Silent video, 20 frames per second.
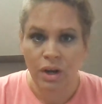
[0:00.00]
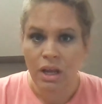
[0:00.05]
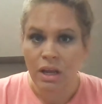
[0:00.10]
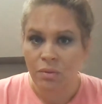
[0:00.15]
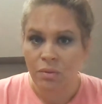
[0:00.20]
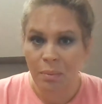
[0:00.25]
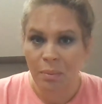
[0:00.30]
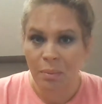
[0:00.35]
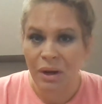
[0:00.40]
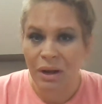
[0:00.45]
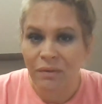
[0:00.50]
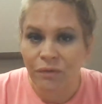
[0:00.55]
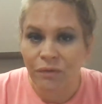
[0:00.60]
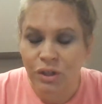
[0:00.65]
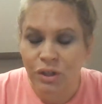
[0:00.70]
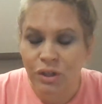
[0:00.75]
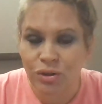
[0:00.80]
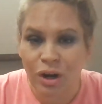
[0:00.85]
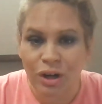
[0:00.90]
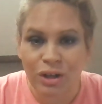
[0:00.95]
Remember,
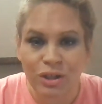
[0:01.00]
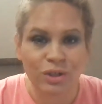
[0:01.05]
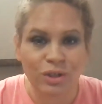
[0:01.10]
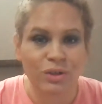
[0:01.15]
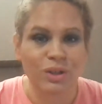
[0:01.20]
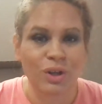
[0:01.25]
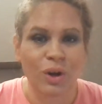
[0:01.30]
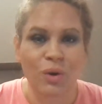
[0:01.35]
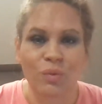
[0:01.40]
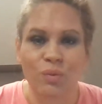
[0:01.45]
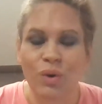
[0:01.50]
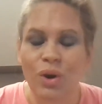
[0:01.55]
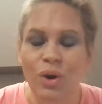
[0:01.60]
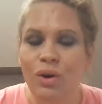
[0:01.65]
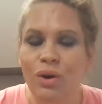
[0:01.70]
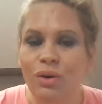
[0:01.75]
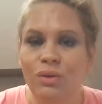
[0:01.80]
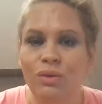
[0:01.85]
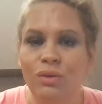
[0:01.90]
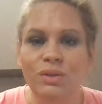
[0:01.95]
infrastructure is our
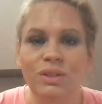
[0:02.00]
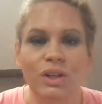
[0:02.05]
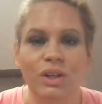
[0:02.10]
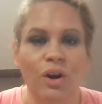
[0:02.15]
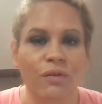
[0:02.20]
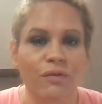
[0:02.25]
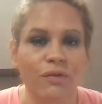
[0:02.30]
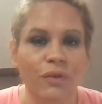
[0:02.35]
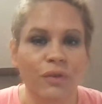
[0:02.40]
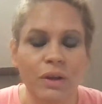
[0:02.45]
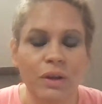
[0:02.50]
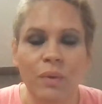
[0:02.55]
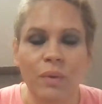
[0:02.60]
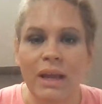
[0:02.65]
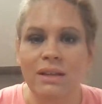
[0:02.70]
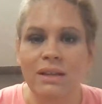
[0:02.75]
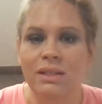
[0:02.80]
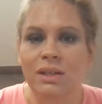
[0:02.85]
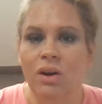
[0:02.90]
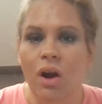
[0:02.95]
roads and our
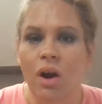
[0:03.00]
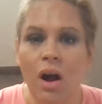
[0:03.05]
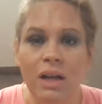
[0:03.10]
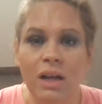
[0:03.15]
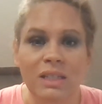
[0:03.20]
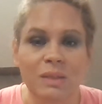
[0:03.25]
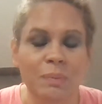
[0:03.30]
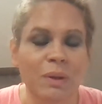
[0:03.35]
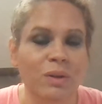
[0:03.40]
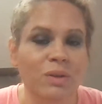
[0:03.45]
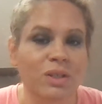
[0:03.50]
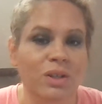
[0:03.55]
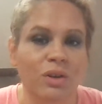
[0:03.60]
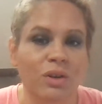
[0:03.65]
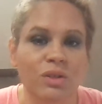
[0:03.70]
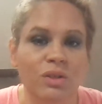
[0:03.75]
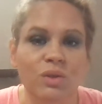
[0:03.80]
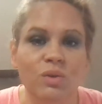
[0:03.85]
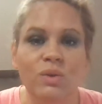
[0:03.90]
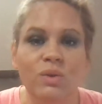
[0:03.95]
freeways and our hospitals and
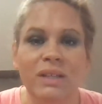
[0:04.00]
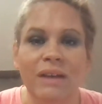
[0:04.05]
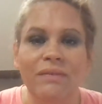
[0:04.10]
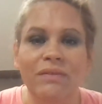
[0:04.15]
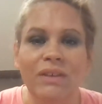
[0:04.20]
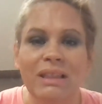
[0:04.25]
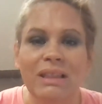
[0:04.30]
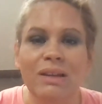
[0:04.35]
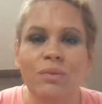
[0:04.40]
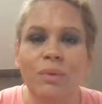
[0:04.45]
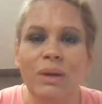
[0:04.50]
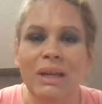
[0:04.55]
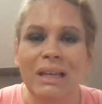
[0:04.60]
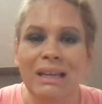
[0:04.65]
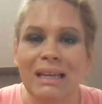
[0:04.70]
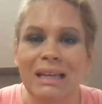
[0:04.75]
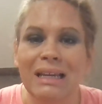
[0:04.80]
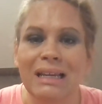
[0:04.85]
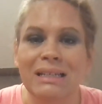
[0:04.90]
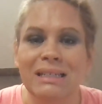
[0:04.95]
our schools, everything we
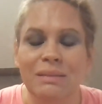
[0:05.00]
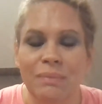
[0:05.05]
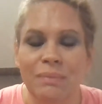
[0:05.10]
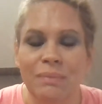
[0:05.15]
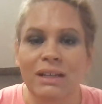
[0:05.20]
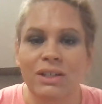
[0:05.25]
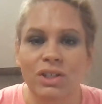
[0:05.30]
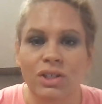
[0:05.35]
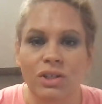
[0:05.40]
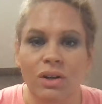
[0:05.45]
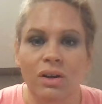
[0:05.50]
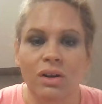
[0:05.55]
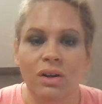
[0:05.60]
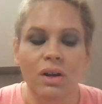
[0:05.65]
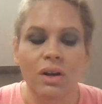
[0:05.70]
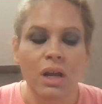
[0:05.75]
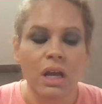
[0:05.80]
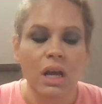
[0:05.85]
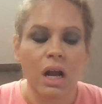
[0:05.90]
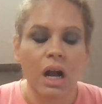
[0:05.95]
need to make
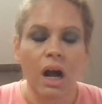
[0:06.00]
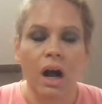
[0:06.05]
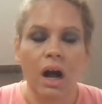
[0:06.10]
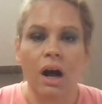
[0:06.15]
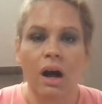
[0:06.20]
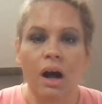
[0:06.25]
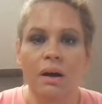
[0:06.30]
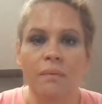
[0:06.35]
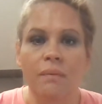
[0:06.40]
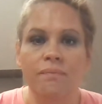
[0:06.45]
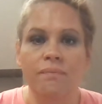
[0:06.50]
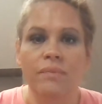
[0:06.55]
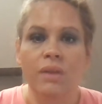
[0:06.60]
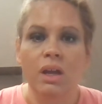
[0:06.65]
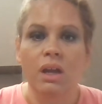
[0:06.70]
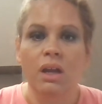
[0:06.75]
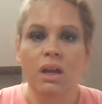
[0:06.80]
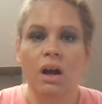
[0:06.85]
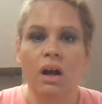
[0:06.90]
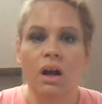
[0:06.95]
sure our
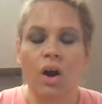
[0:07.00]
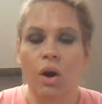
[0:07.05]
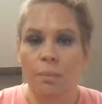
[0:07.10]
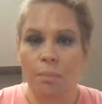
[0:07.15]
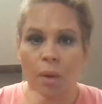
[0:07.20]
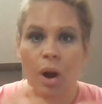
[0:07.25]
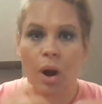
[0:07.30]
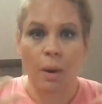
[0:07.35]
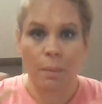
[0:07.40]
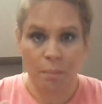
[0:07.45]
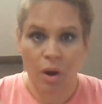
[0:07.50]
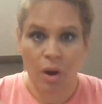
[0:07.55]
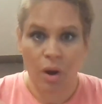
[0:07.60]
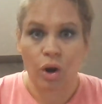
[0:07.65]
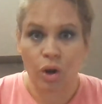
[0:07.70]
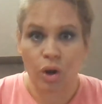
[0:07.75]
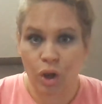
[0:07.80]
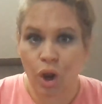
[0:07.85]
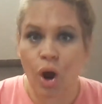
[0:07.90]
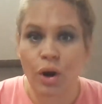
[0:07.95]

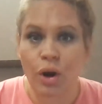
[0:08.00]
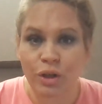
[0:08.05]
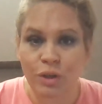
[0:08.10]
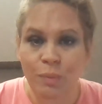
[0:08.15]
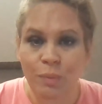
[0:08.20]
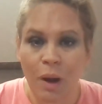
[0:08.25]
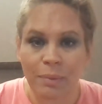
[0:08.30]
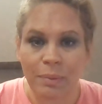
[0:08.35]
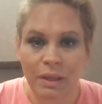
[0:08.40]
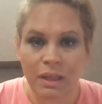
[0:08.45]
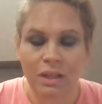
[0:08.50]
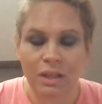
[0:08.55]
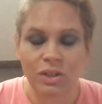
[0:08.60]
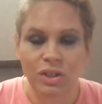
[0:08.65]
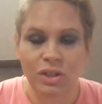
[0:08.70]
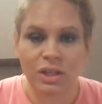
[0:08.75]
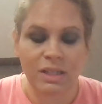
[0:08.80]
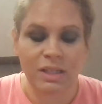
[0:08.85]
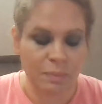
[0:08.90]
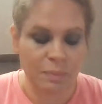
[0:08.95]
large
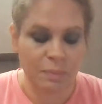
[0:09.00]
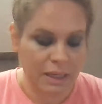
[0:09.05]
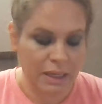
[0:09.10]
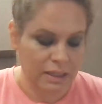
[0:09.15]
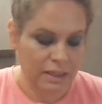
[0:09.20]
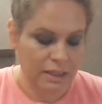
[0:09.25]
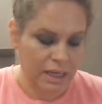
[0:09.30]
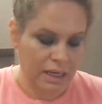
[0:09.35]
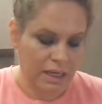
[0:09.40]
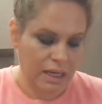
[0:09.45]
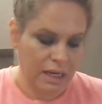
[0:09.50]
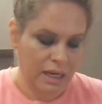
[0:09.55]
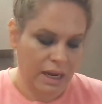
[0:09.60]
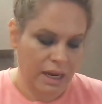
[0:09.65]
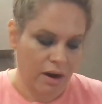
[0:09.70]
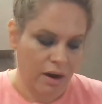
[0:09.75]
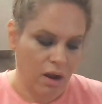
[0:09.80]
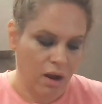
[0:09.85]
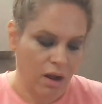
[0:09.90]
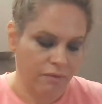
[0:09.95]
population is being taken
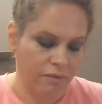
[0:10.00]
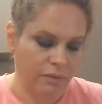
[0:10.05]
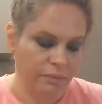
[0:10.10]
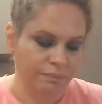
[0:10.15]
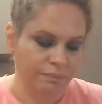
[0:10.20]
care of.